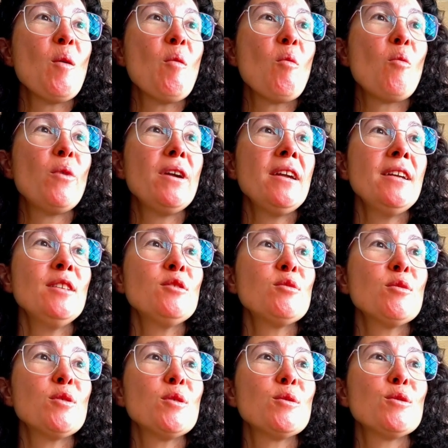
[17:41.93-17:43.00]
we
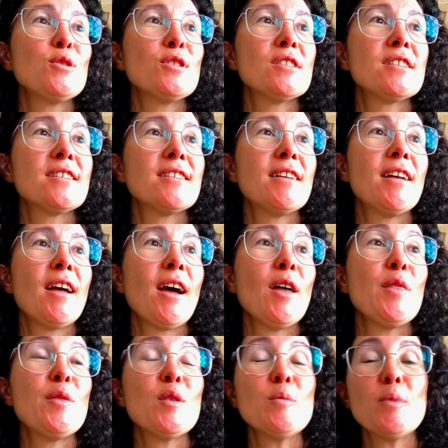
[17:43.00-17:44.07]
introduced a
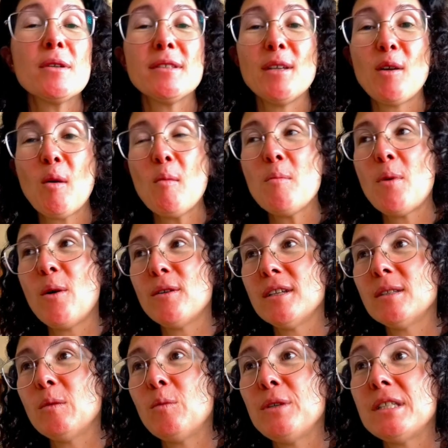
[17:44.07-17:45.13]
third-party
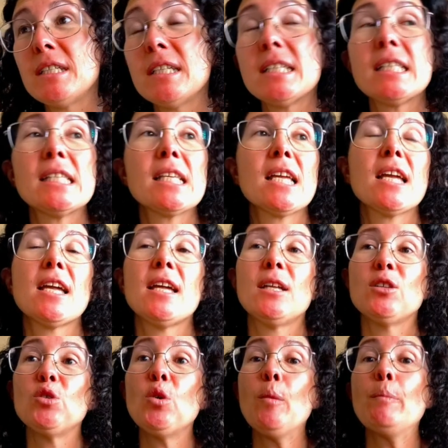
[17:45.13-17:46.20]
component, which is
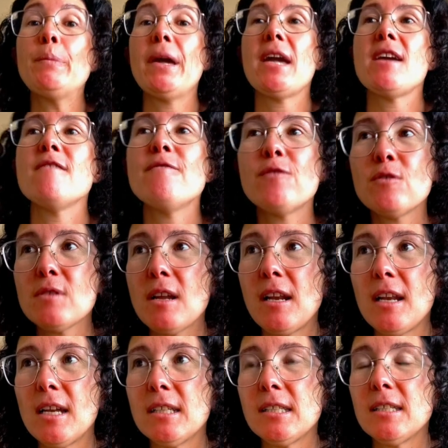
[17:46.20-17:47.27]
to pay for the
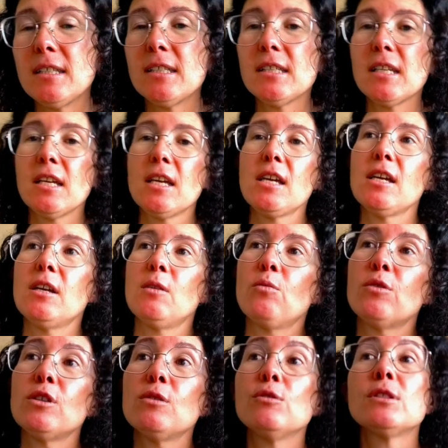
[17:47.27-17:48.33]
classes. We're
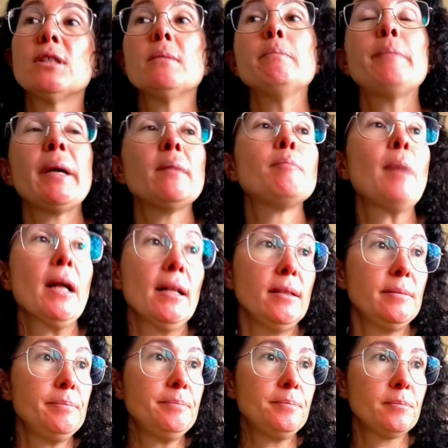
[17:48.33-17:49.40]
using PayPal,
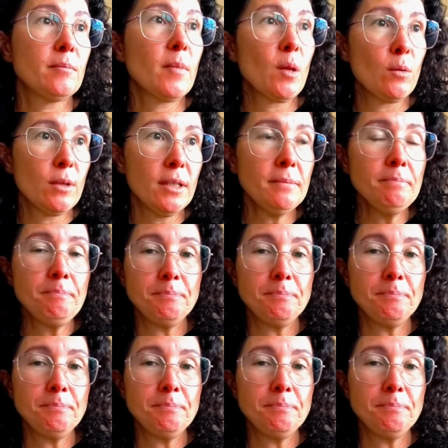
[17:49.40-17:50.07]
okay?